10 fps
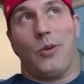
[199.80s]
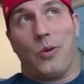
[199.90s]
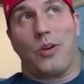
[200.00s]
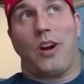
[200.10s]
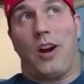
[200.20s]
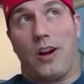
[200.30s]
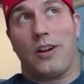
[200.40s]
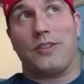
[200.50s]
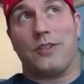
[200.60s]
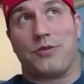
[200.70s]
or
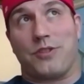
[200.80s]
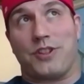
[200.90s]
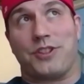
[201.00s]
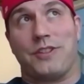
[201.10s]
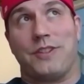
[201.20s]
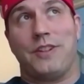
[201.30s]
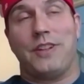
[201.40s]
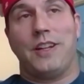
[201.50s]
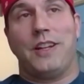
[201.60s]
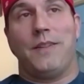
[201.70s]
hard nutrition.
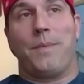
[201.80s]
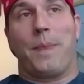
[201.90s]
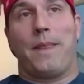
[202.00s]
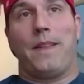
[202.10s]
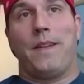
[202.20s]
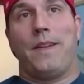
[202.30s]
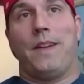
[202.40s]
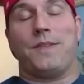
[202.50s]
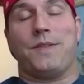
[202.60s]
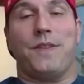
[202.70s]

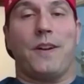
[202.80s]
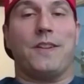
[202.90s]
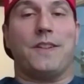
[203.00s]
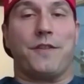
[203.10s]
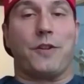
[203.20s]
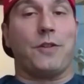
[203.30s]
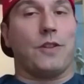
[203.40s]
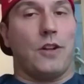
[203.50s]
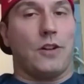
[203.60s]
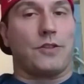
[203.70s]
It's very difficult
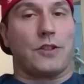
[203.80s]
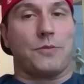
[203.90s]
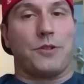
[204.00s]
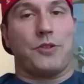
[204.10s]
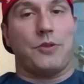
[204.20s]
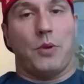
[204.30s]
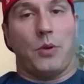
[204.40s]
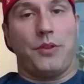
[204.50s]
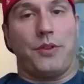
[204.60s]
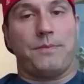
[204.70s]
long term to do
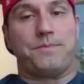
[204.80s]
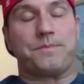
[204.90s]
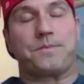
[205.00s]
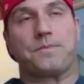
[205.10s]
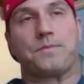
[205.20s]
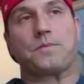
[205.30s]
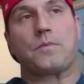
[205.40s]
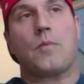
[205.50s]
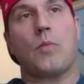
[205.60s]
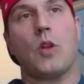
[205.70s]
both.
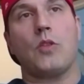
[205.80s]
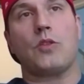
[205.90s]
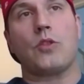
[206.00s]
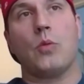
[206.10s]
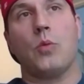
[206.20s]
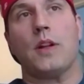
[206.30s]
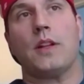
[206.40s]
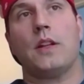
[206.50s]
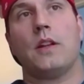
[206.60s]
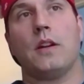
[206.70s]
So
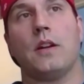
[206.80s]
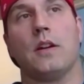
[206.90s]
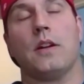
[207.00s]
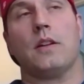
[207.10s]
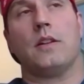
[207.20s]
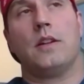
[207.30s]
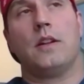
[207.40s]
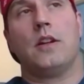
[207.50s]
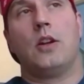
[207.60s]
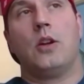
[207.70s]
what uh
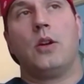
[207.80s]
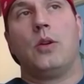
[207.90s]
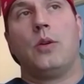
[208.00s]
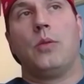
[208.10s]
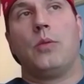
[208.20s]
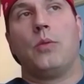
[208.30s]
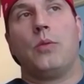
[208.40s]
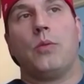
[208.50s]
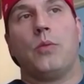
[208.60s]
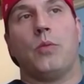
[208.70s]

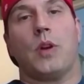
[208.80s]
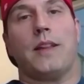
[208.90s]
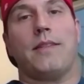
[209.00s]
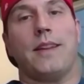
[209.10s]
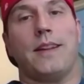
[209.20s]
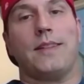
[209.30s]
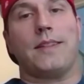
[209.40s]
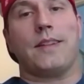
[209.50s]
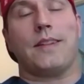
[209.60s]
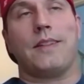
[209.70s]
what I think is
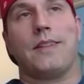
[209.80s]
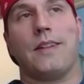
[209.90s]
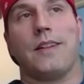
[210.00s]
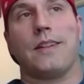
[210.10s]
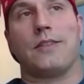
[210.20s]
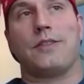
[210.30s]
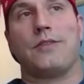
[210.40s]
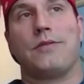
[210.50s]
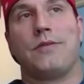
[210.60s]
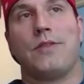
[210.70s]
a, a
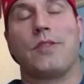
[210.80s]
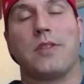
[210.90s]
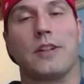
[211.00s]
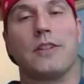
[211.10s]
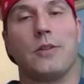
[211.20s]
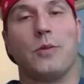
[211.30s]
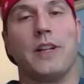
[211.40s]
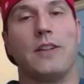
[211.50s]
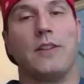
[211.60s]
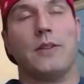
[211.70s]
slick little
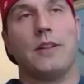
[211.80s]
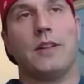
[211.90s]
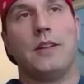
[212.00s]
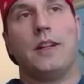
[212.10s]
way to do it